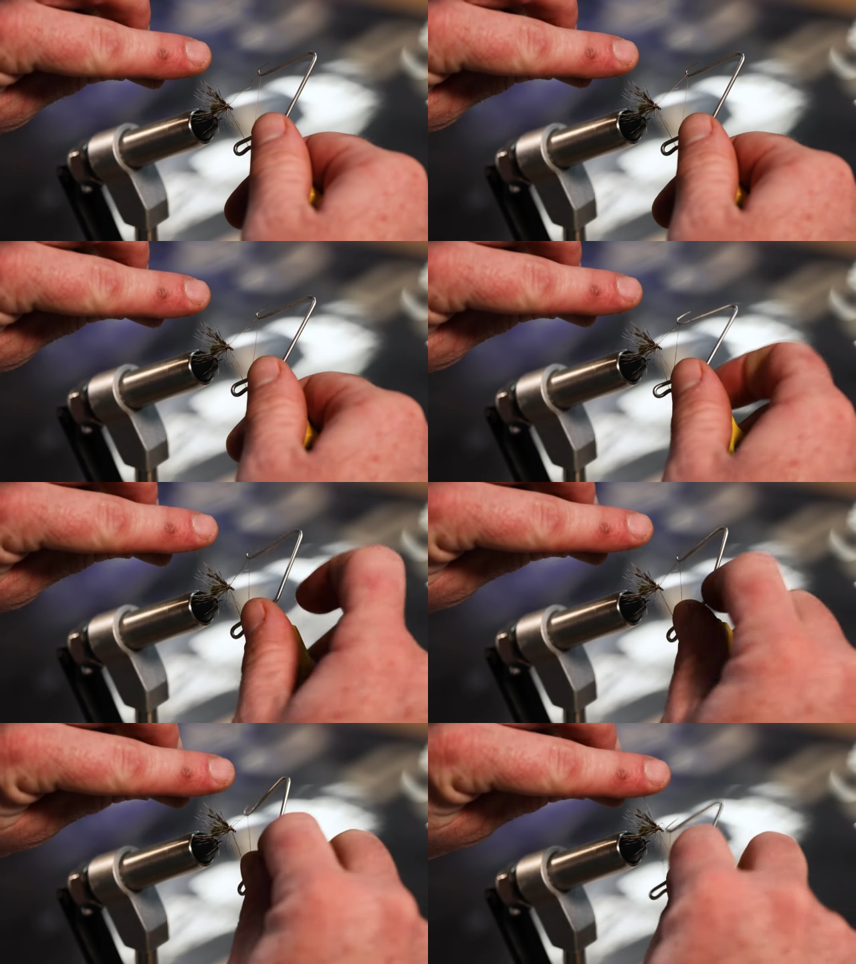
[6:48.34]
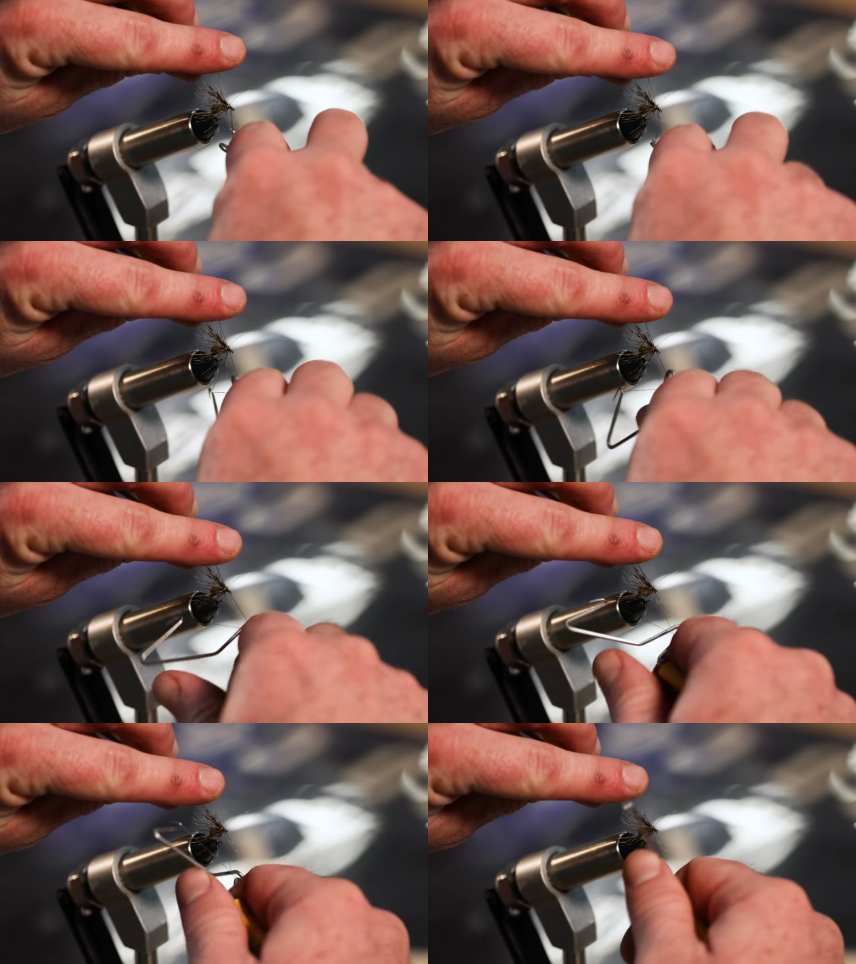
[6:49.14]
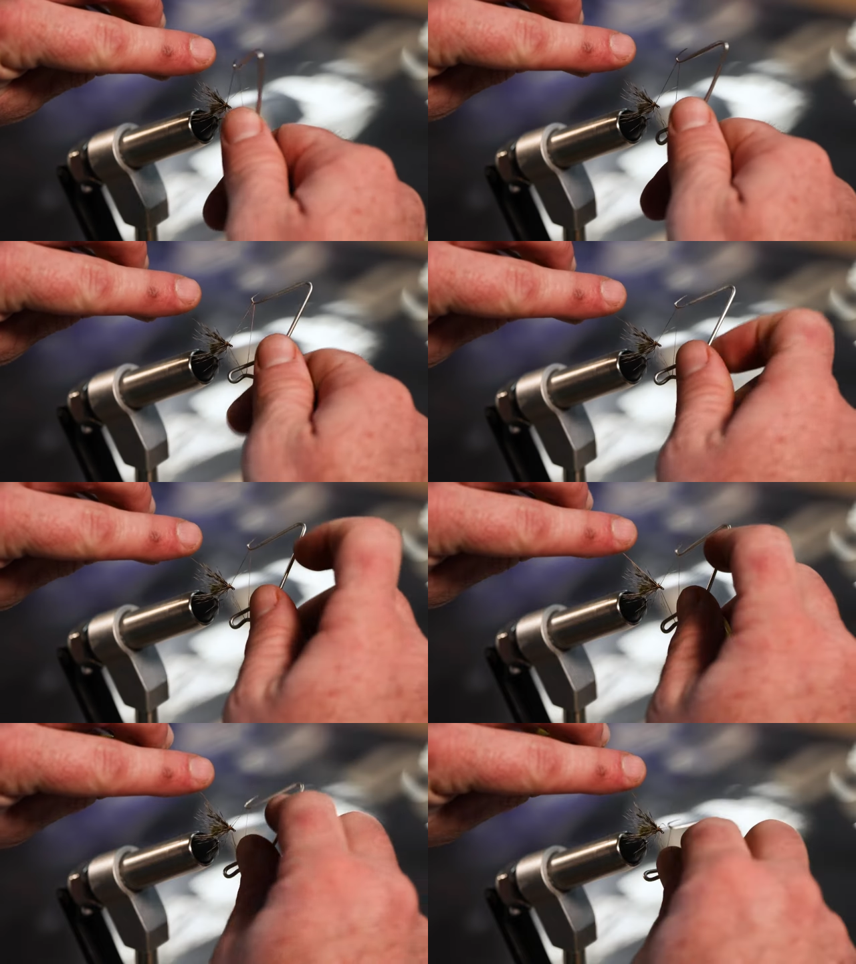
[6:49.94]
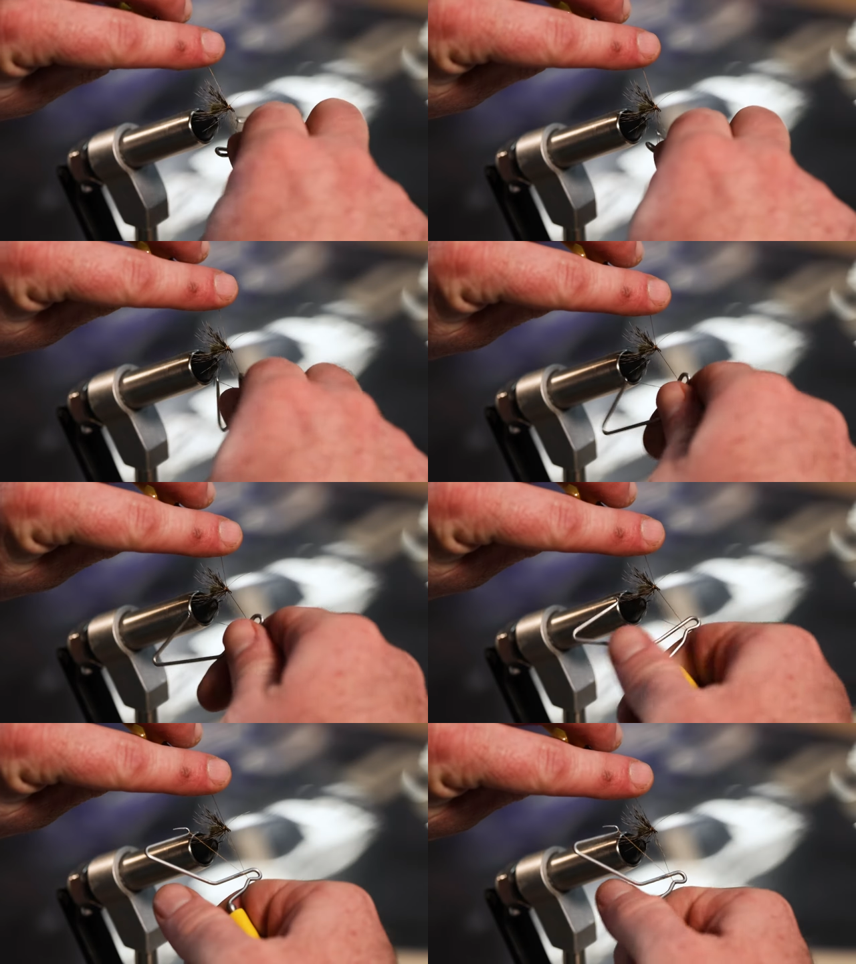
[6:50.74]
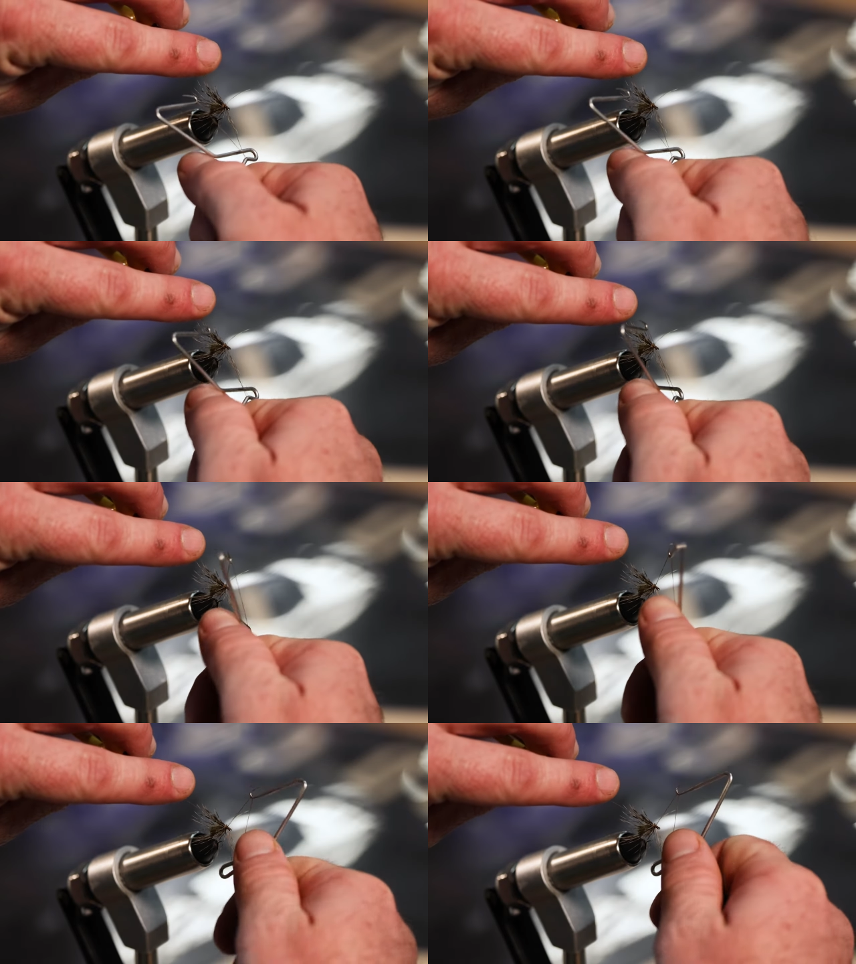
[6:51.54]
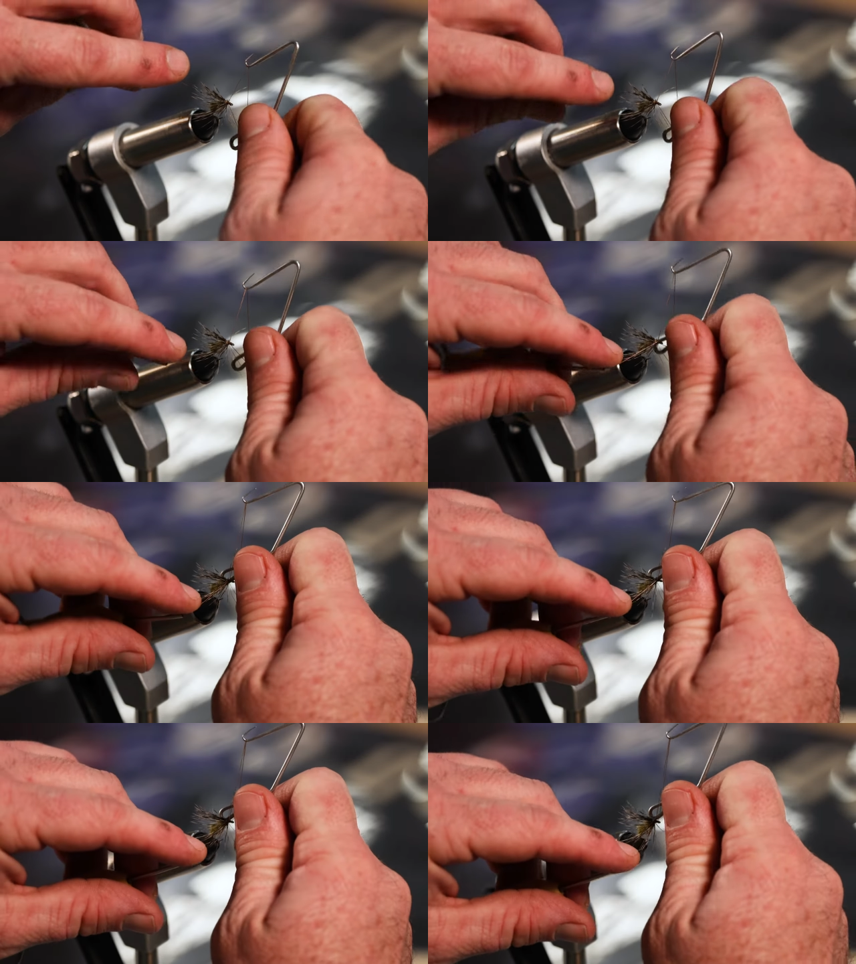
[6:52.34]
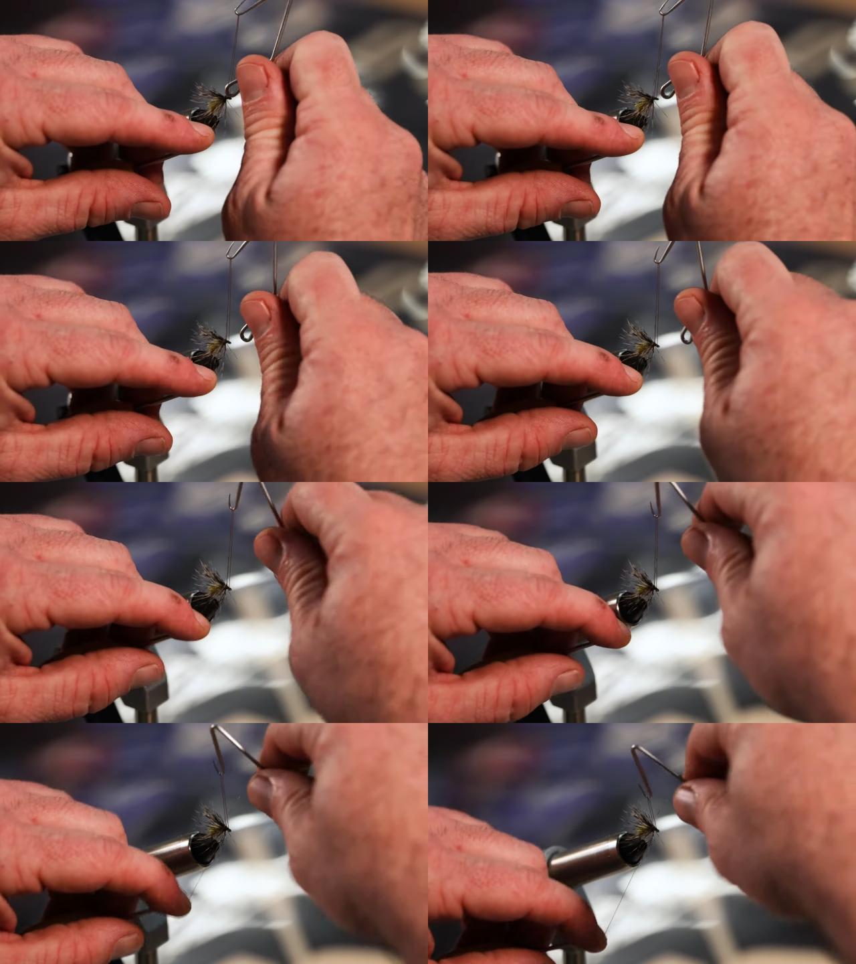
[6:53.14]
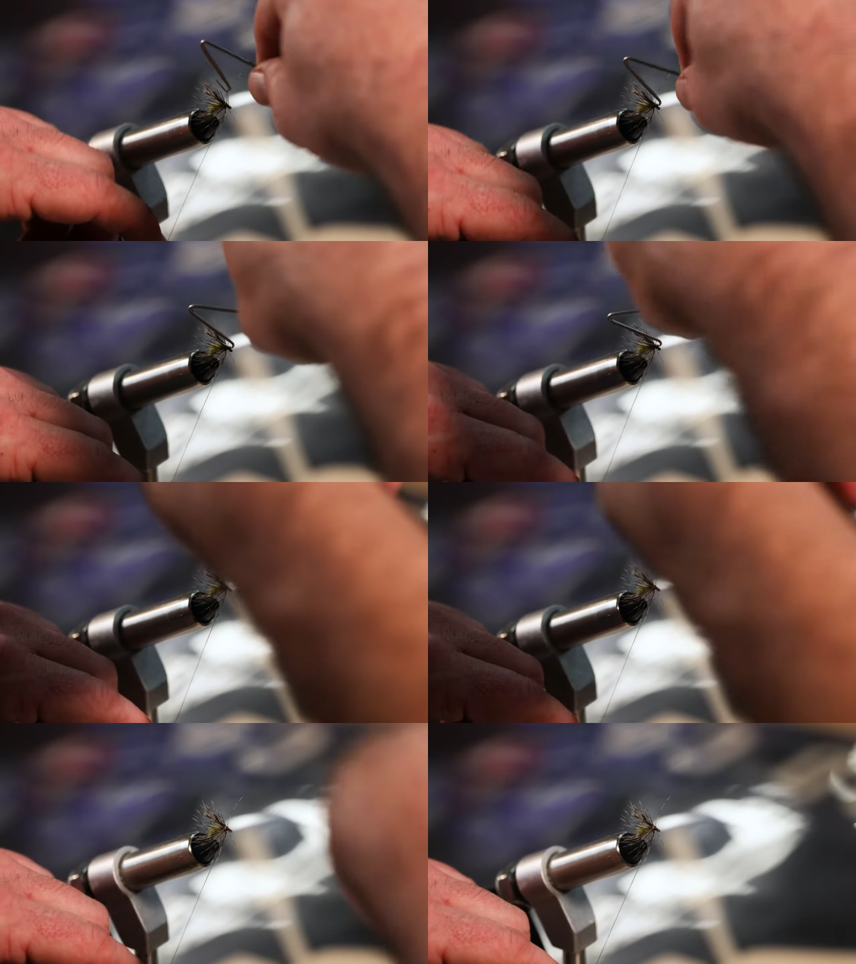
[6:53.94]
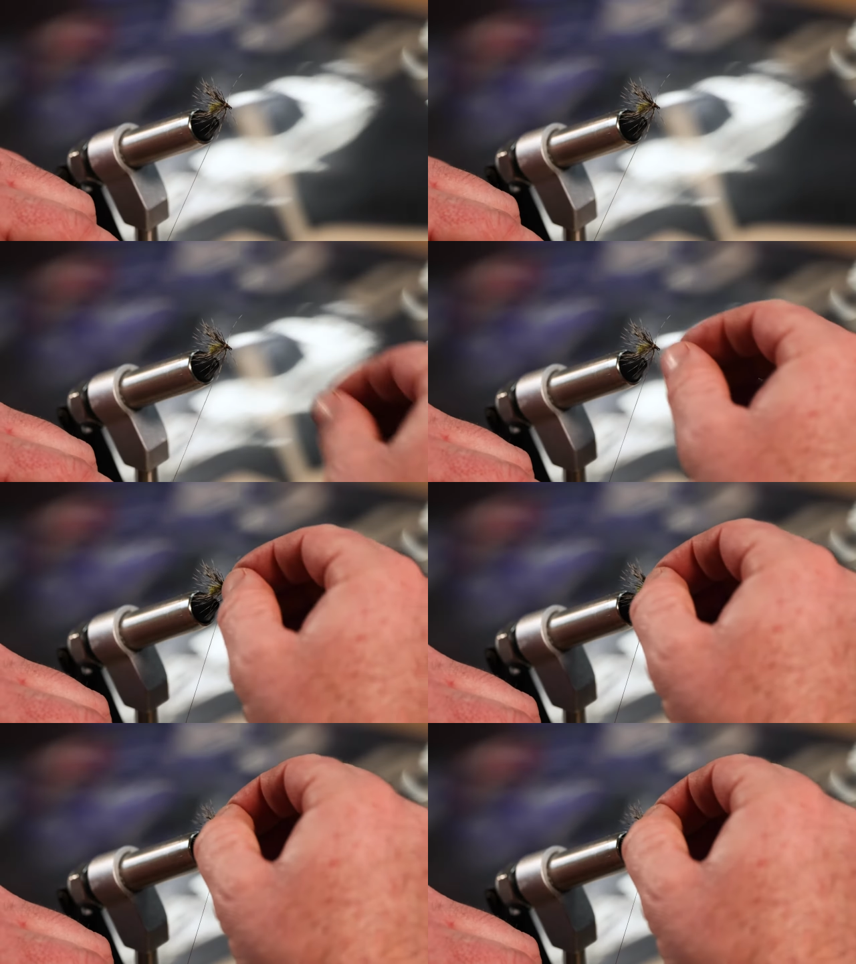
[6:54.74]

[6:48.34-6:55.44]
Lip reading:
No face is visible, so there are no lips to read.